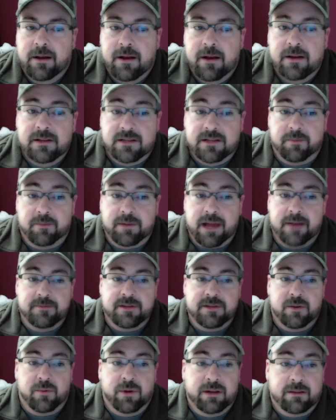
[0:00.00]

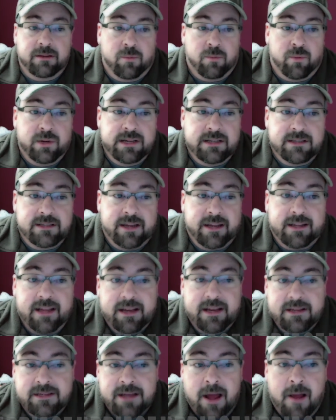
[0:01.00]
Sometimes it reads like
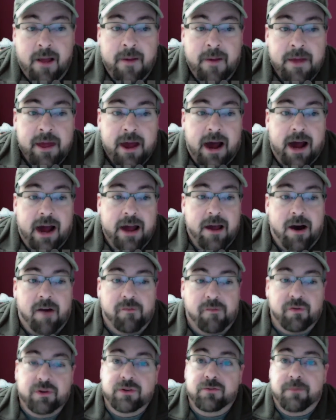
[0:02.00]
this. I
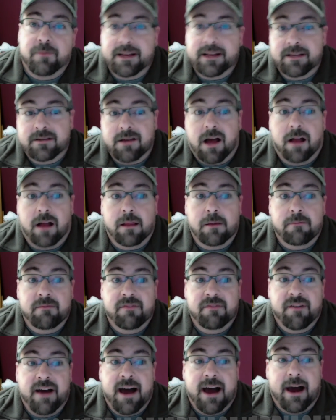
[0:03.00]
offer you my solemn
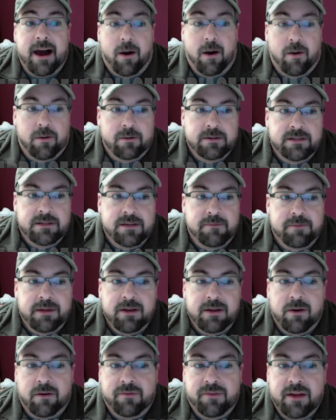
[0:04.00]
vow to be
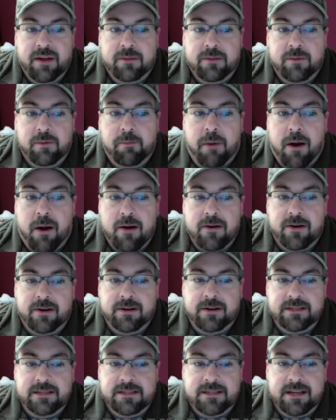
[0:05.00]
your faithful partner
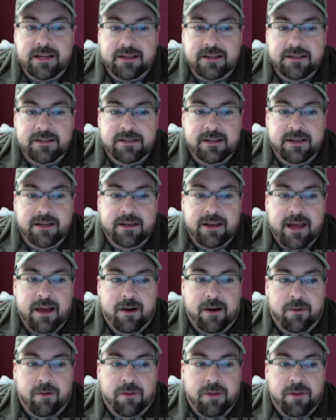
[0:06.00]
in sickness and in
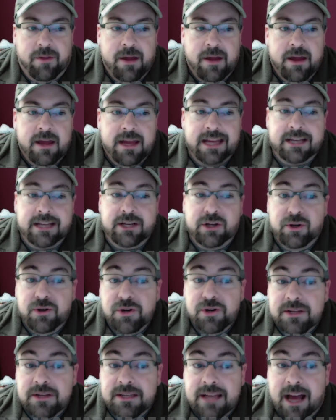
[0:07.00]
health, in
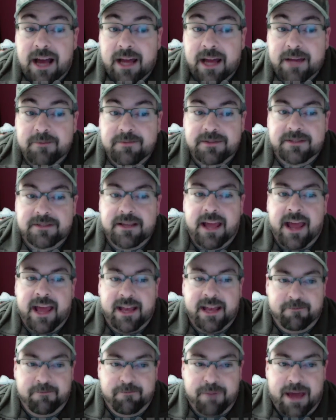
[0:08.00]
good times
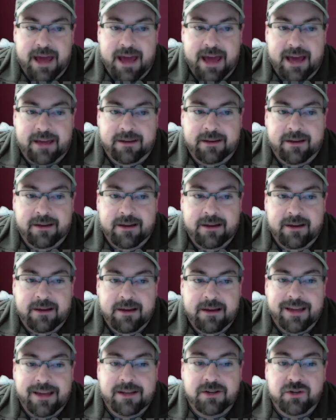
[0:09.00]
and in bad,
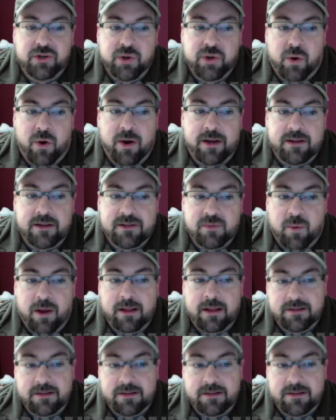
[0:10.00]
and in joy as well